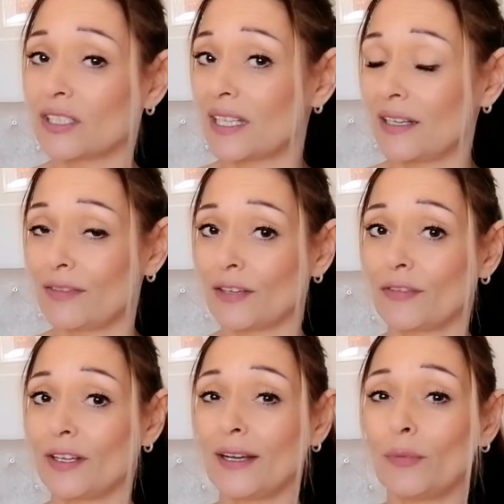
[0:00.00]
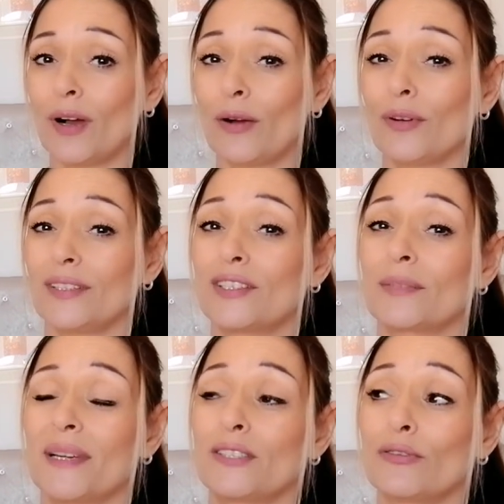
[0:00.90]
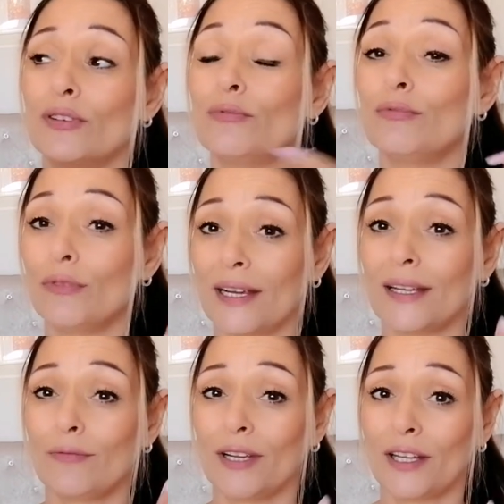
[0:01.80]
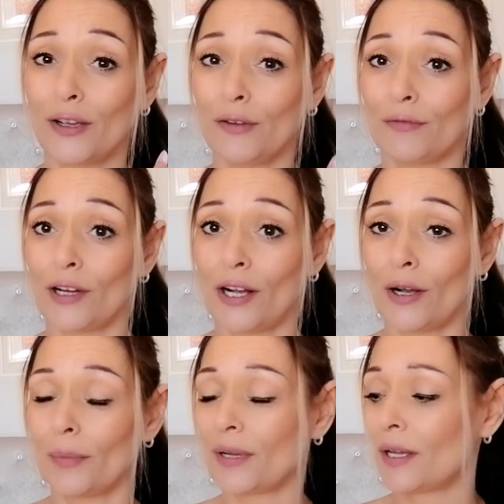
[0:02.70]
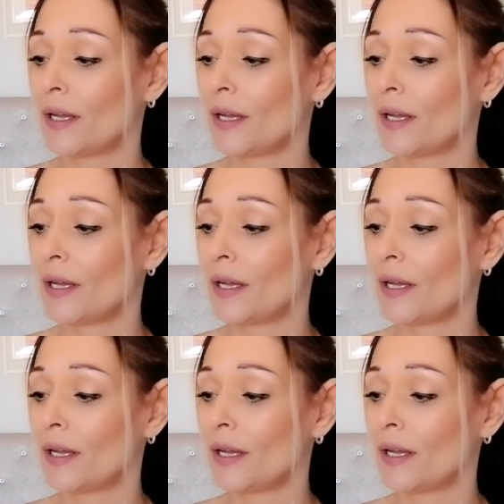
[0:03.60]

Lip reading: just leave it for a little while, and just make sure you really, really hoover it up.